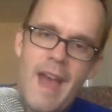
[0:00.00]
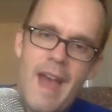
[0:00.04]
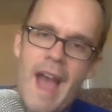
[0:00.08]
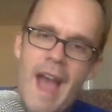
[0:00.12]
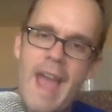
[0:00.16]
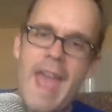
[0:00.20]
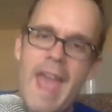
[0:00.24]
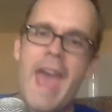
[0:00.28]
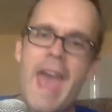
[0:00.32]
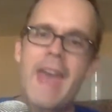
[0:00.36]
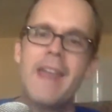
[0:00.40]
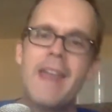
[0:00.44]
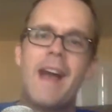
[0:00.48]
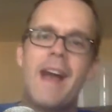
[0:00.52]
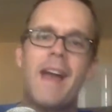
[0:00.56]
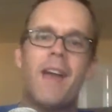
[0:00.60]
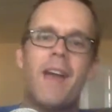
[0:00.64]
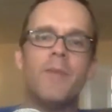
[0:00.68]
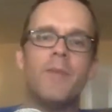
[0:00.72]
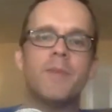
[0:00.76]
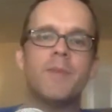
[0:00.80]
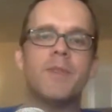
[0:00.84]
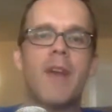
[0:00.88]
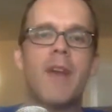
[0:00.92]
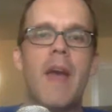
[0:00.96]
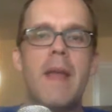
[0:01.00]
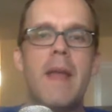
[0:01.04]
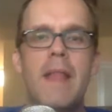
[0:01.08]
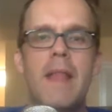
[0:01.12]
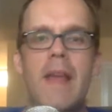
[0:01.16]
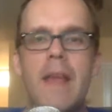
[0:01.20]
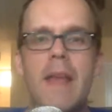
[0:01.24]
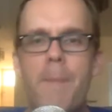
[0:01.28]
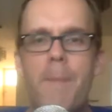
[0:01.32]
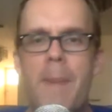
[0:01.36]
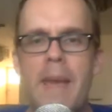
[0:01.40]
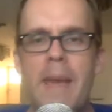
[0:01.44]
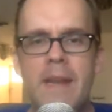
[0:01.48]
had high hopes. Look, I
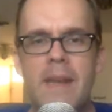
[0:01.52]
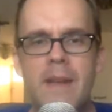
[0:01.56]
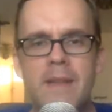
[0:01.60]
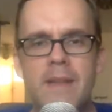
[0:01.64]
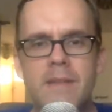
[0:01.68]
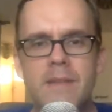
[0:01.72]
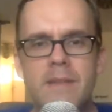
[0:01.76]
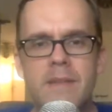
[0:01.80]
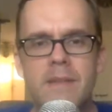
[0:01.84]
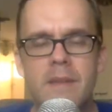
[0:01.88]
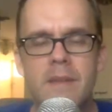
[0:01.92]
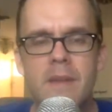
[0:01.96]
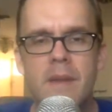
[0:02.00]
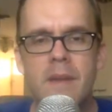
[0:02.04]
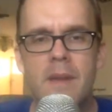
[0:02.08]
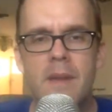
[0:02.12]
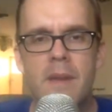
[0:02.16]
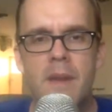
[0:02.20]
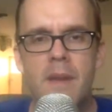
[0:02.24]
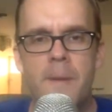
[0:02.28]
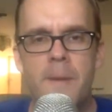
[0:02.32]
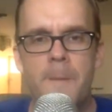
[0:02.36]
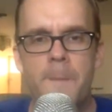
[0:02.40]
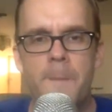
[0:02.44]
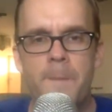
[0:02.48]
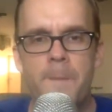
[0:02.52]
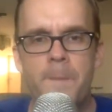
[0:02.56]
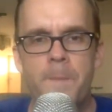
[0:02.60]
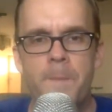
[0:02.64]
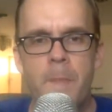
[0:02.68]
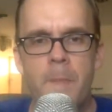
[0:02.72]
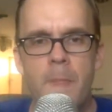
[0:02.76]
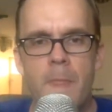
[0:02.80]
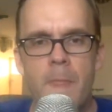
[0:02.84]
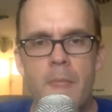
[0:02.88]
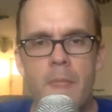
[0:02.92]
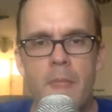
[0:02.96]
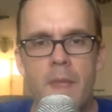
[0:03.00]
like peanuts.
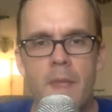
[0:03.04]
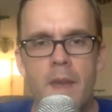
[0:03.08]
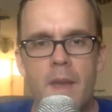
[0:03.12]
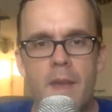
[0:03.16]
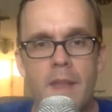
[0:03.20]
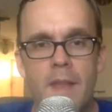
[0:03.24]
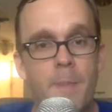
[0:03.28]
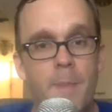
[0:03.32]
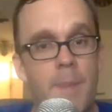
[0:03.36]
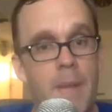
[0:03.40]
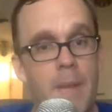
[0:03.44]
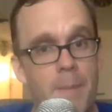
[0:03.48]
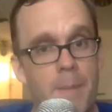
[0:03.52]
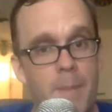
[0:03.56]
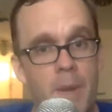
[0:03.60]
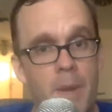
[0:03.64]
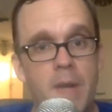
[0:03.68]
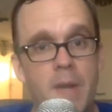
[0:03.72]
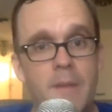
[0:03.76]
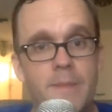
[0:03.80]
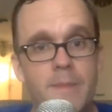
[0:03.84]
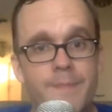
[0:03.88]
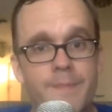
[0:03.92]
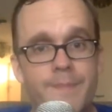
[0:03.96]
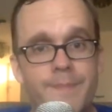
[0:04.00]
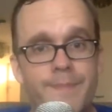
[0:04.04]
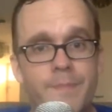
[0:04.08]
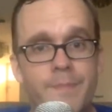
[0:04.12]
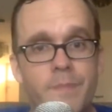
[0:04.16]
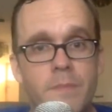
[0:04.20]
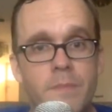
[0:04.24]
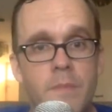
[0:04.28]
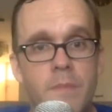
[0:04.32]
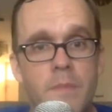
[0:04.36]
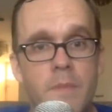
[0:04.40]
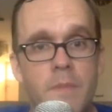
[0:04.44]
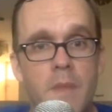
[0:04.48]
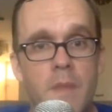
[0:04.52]
I like peanut butter.
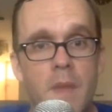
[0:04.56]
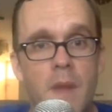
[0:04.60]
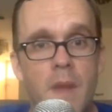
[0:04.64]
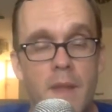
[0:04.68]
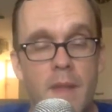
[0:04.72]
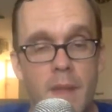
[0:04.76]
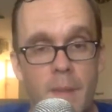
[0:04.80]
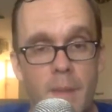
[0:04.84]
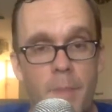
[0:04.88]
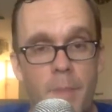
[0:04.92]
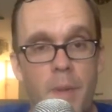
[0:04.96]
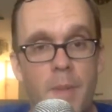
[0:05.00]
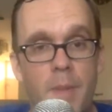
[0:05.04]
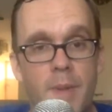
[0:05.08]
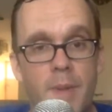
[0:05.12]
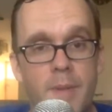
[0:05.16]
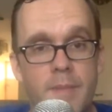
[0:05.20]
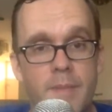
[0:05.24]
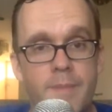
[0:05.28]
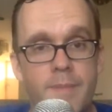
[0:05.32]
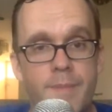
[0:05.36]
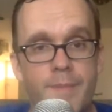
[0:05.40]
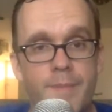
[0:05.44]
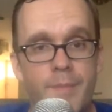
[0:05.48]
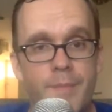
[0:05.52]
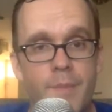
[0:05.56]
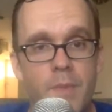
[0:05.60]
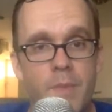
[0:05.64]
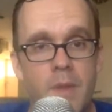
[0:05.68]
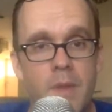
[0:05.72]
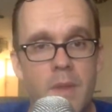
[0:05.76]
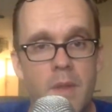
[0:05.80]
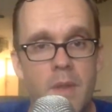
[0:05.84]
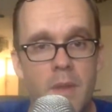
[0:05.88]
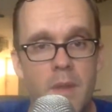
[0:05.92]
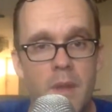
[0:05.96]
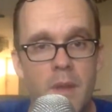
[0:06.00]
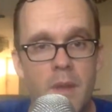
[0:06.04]
I like bourbon.
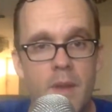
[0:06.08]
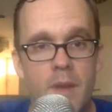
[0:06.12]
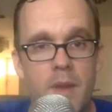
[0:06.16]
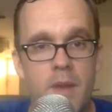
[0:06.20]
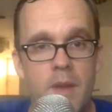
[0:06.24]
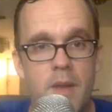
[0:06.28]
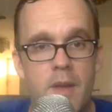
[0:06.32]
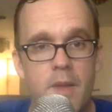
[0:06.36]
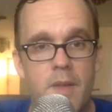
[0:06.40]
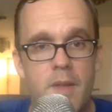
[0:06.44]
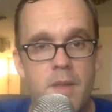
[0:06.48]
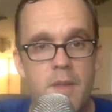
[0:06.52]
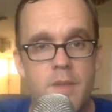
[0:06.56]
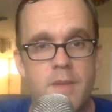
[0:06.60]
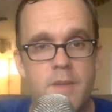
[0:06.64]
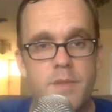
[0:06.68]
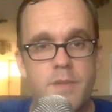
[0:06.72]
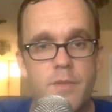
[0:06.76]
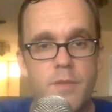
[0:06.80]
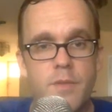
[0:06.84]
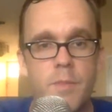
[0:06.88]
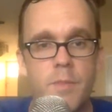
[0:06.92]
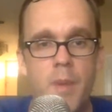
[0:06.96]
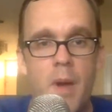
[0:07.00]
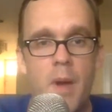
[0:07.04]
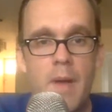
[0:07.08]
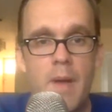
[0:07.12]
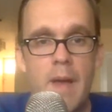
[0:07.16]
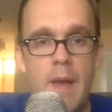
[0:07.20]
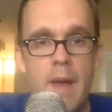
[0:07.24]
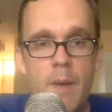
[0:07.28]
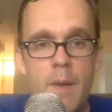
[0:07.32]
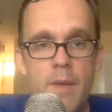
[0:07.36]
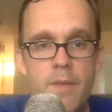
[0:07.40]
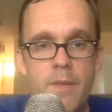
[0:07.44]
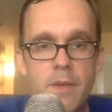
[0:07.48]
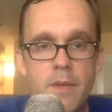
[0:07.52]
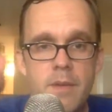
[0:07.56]
Skrewball,
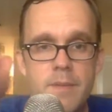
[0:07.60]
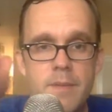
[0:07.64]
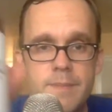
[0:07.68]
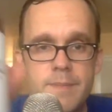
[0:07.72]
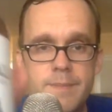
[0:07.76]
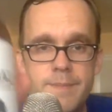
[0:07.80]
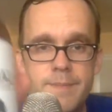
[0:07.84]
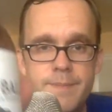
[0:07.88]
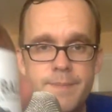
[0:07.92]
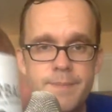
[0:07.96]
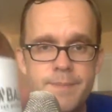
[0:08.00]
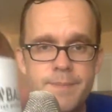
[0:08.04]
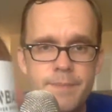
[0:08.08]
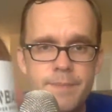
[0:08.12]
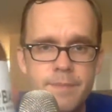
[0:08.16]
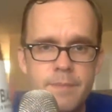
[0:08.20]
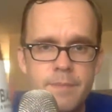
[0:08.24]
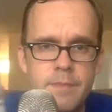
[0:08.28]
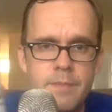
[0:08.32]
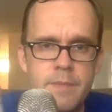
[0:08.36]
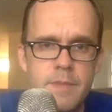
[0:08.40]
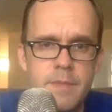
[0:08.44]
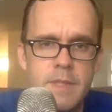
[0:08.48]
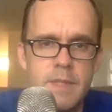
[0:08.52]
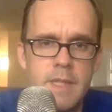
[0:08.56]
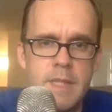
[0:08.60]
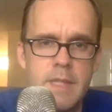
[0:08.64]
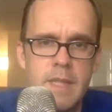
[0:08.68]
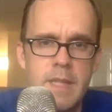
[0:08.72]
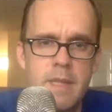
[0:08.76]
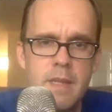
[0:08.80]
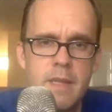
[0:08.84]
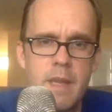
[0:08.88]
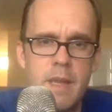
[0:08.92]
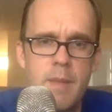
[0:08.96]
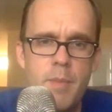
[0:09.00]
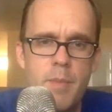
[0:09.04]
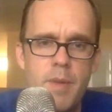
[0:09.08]
however, let's get
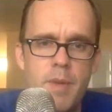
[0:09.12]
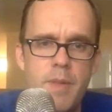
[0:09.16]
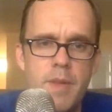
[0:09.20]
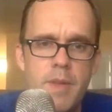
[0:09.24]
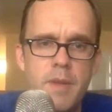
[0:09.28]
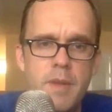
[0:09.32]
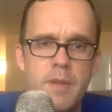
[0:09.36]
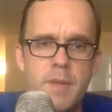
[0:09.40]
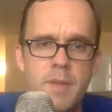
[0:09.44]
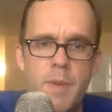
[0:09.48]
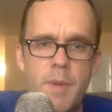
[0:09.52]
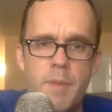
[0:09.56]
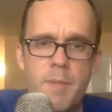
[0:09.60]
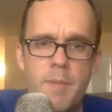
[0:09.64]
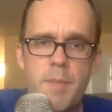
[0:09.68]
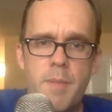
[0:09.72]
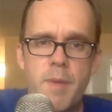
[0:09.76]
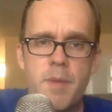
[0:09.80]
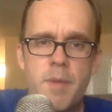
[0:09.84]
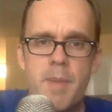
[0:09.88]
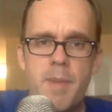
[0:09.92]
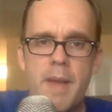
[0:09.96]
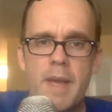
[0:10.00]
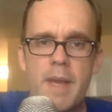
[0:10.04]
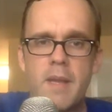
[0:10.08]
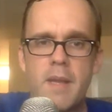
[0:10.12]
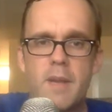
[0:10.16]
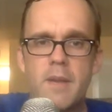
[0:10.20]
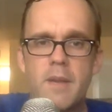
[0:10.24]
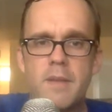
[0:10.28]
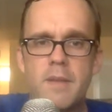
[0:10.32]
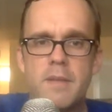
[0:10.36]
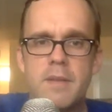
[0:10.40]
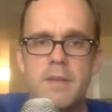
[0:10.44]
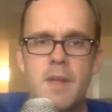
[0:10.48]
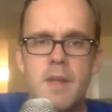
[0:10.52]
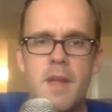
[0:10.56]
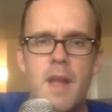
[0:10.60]
that label in there. It's probably better back
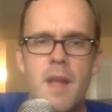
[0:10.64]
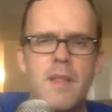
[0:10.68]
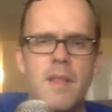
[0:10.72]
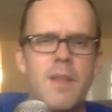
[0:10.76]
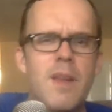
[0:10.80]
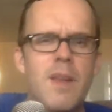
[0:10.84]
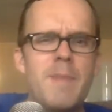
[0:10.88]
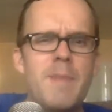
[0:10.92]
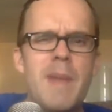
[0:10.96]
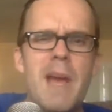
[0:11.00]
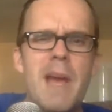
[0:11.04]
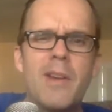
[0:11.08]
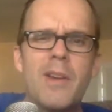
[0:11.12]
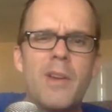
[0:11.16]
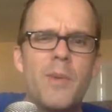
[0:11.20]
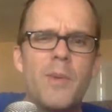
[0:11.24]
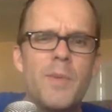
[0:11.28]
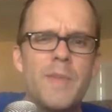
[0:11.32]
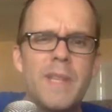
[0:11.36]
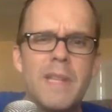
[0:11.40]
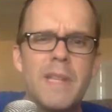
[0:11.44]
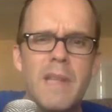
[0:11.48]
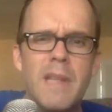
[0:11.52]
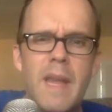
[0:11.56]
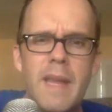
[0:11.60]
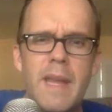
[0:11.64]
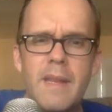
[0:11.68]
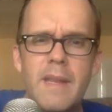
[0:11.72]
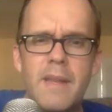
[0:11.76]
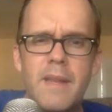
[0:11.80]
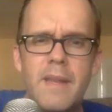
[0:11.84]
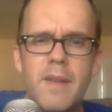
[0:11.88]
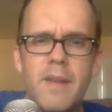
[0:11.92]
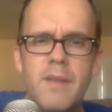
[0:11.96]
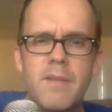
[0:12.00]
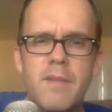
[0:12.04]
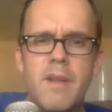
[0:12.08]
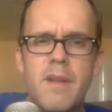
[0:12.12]
here. Look, I'm not good with the lighting
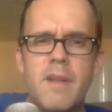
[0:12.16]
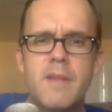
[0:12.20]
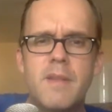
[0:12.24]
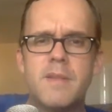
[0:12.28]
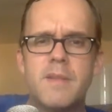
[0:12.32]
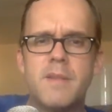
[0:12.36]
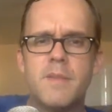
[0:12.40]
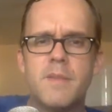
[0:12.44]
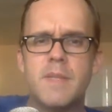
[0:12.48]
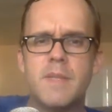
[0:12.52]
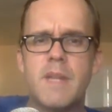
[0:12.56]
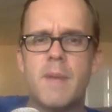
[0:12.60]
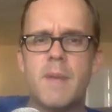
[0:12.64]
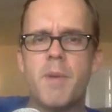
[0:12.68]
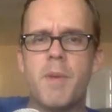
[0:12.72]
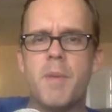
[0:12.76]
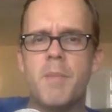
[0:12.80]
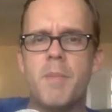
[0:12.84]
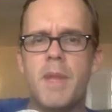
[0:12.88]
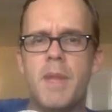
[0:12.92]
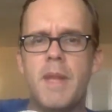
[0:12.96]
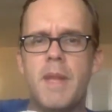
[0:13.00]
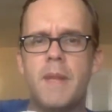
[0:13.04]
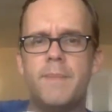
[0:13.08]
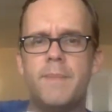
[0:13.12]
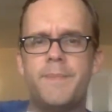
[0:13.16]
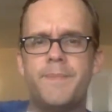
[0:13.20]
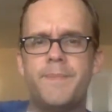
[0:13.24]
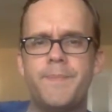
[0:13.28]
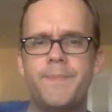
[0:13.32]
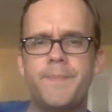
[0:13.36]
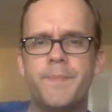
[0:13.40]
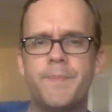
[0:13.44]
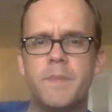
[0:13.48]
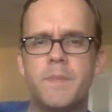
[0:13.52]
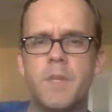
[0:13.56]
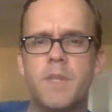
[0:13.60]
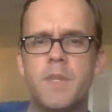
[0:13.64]
yet, all right? So stop complaining.
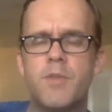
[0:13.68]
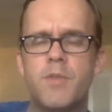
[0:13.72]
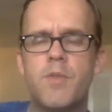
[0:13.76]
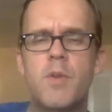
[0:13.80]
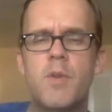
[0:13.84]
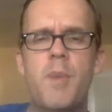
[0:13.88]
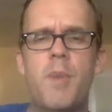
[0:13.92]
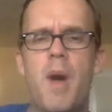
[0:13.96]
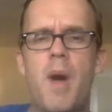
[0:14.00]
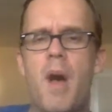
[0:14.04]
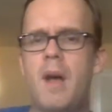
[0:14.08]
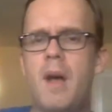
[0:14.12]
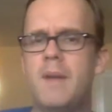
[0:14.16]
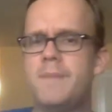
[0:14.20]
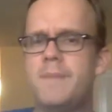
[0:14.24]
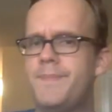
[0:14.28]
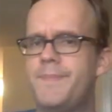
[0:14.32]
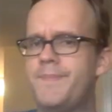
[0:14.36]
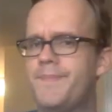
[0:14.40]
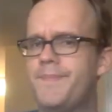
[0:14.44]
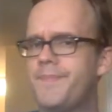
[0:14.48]
Skrewball,